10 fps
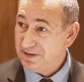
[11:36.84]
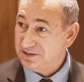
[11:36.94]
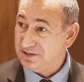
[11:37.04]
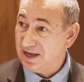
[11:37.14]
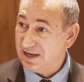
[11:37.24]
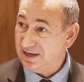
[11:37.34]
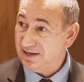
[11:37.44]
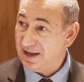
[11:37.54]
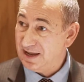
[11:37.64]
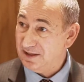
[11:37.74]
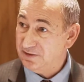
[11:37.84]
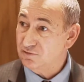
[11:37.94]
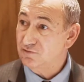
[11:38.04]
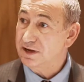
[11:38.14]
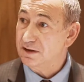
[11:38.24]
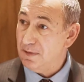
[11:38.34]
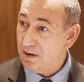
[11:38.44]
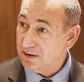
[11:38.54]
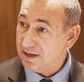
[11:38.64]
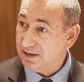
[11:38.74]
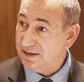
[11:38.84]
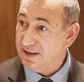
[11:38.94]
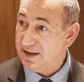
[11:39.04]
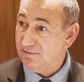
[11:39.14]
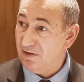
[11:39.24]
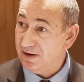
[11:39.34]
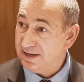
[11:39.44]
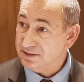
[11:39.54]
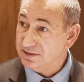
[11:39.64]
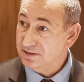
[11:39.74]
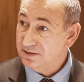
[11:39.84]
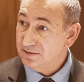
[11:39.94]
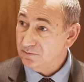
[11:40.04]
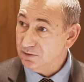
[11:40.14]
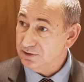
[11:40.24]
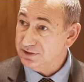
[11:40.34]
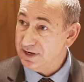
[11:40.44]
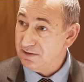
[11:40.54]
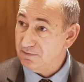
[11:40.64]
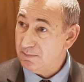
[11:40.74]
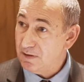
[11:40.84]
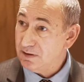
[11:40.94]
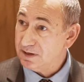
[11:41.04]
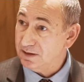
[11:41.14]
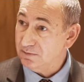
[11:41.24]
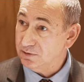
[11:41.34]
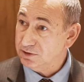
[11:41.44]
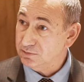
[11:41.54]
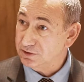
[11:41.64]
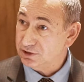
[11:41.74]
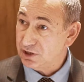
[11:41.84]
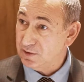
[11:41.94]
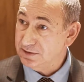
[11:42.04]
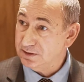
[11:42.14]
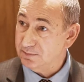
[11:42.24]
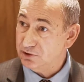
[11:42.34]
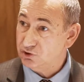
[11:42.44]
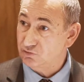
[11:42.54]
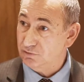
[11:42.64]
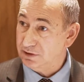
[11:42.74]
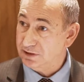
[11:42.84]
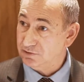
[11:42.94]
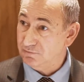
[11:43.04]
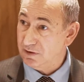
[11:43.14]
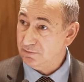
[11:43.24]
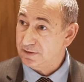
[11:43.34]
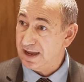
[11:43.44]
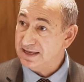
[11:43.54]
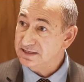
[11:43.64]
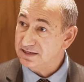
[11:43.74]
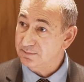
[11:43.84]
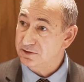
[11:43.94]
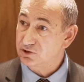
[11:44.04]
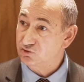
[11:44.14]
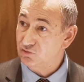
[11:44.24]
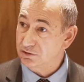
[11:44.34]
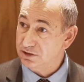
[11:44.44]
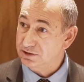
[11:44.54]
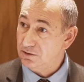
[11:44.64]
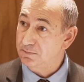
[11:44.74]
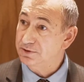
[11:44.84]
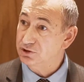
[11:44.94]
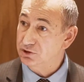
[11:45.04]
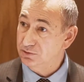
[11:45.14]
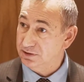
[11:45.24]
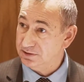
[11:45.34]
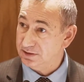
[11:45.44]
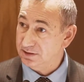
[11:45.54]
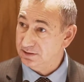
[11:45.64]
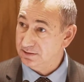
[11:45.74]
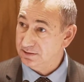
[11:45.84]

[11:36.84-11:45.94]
saying how the Greek market, in their eyes, was now a market which was showing some of the strongest growth and some of the strongest opportunity,